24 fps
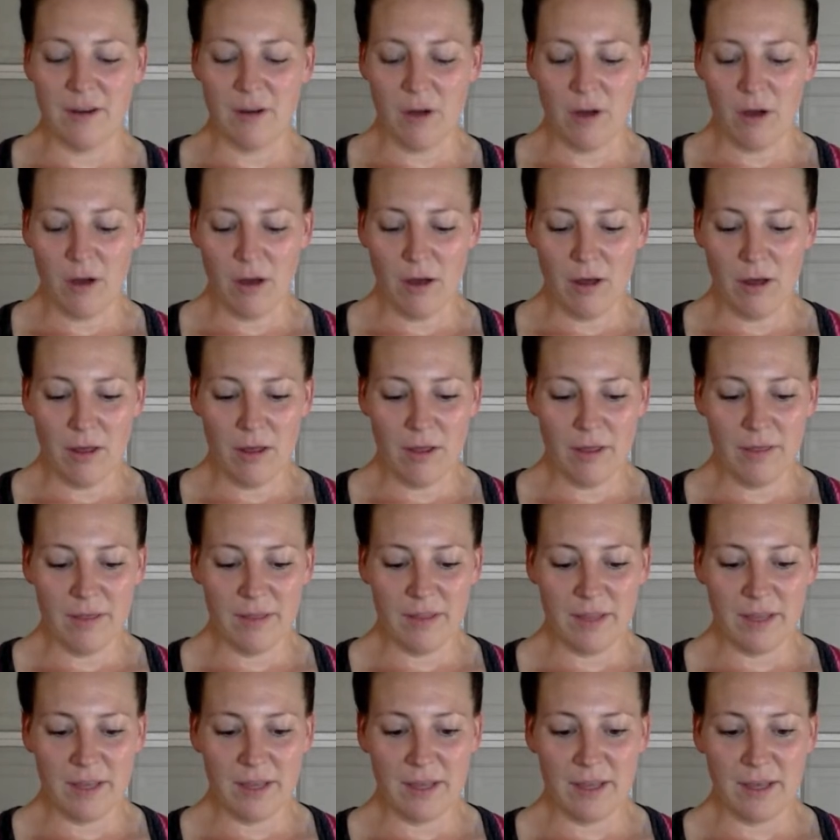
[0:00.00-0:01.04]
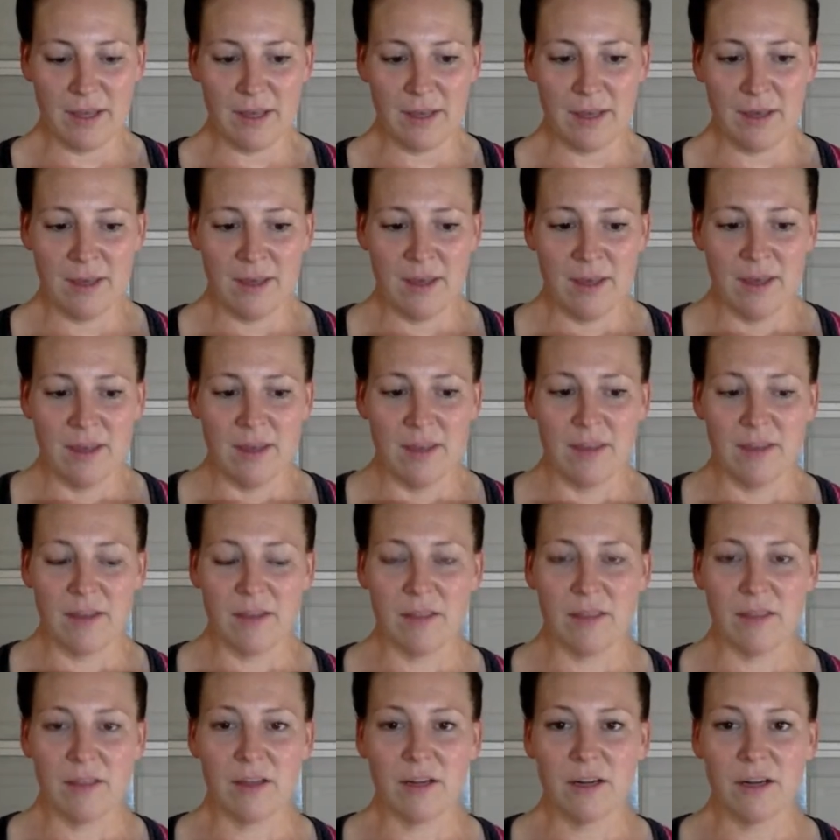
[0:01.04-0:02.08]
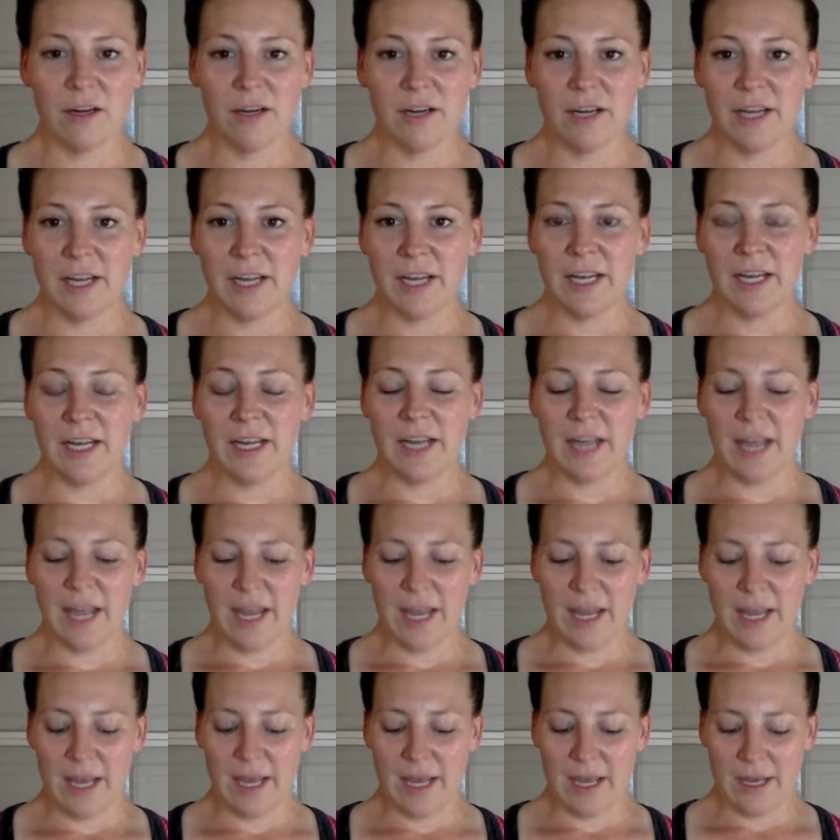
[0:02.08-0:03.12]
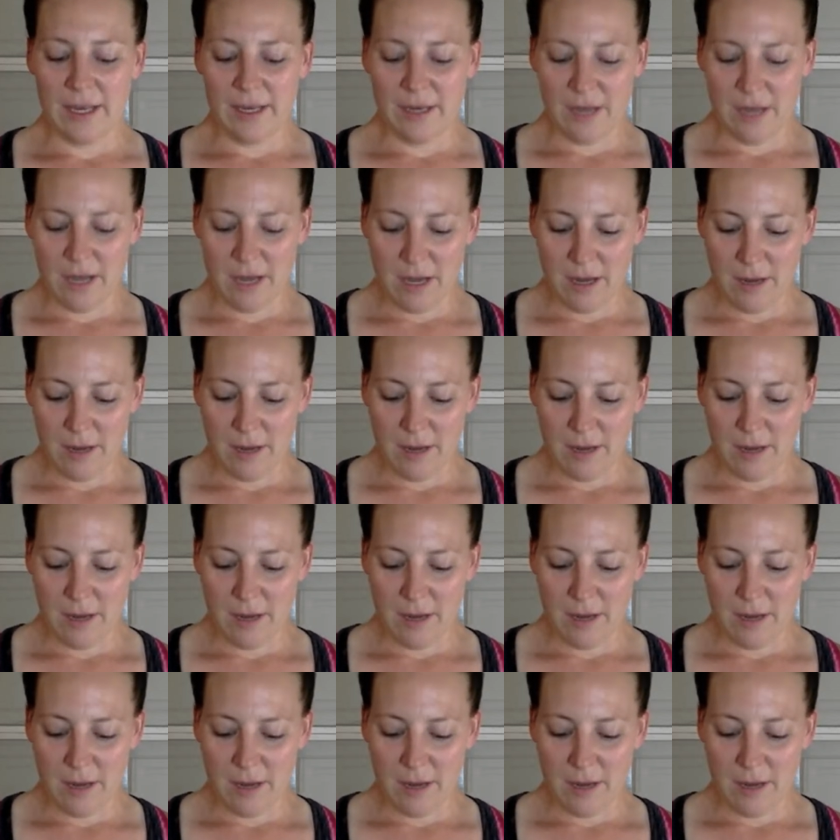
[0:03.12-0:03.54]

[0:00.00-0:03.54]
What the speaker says: all the learning and